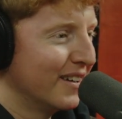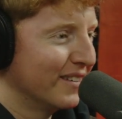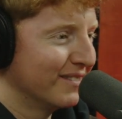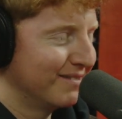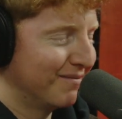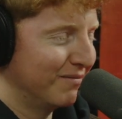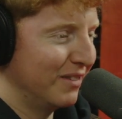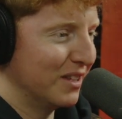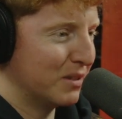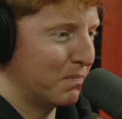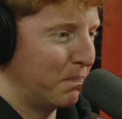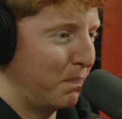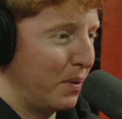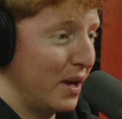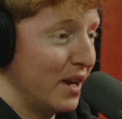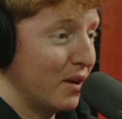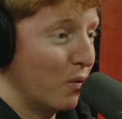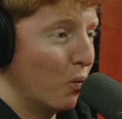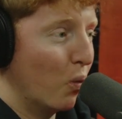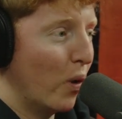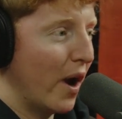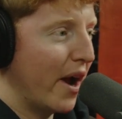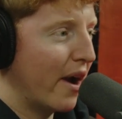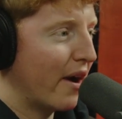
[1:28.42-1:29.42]
this big
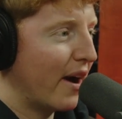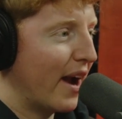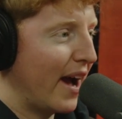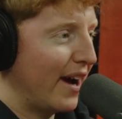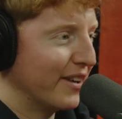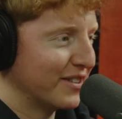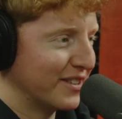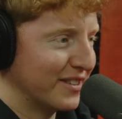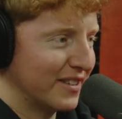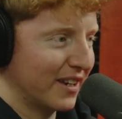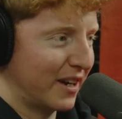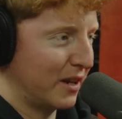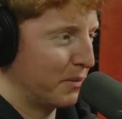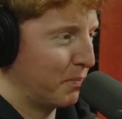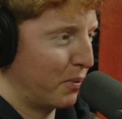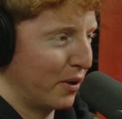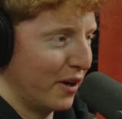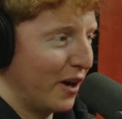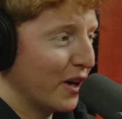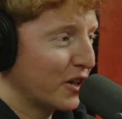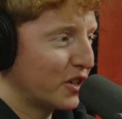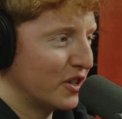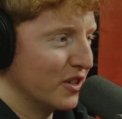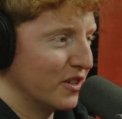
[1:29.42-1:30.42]
warehouse. It's like a
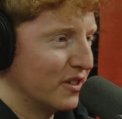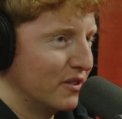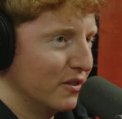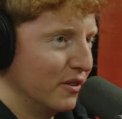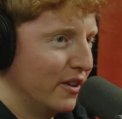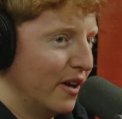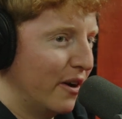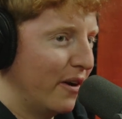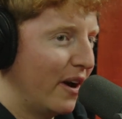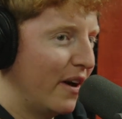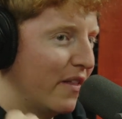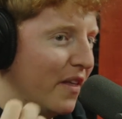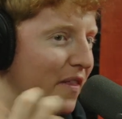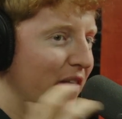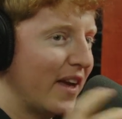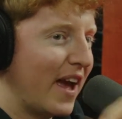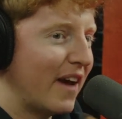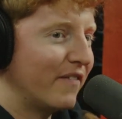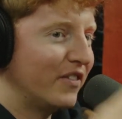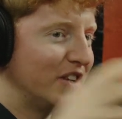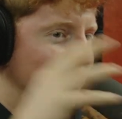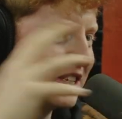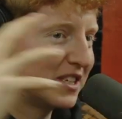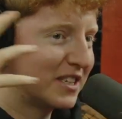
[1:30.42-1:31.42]
production studio, and then they
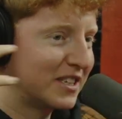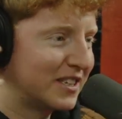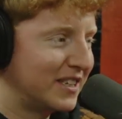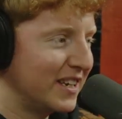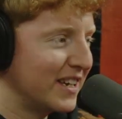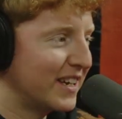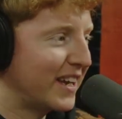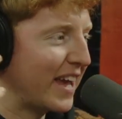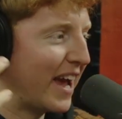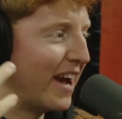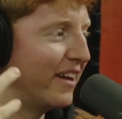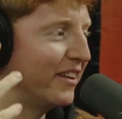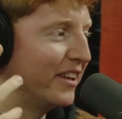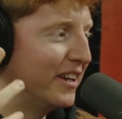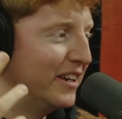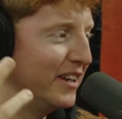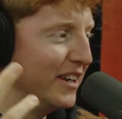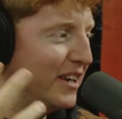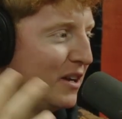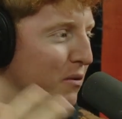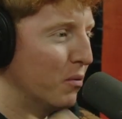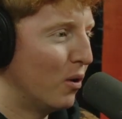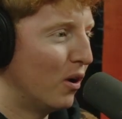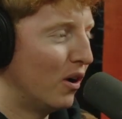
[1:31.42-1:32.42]
have these sick
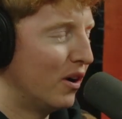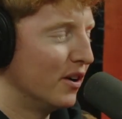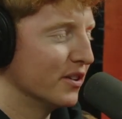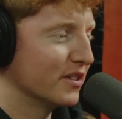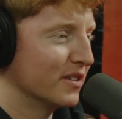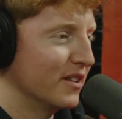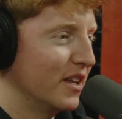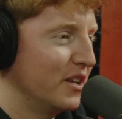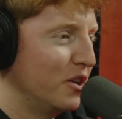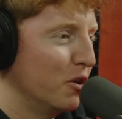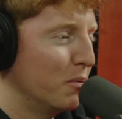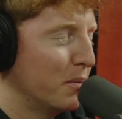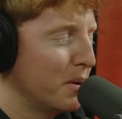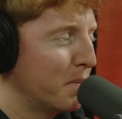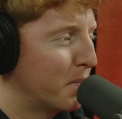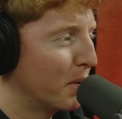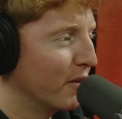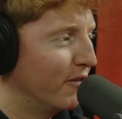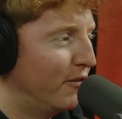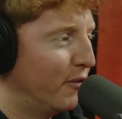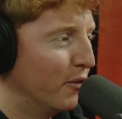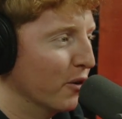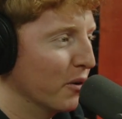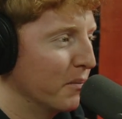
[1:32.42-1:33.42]
LED walls, and then you'll be
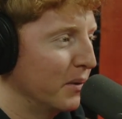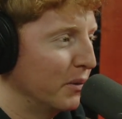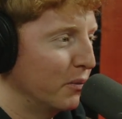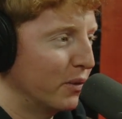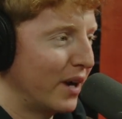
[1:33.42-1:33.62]
performing.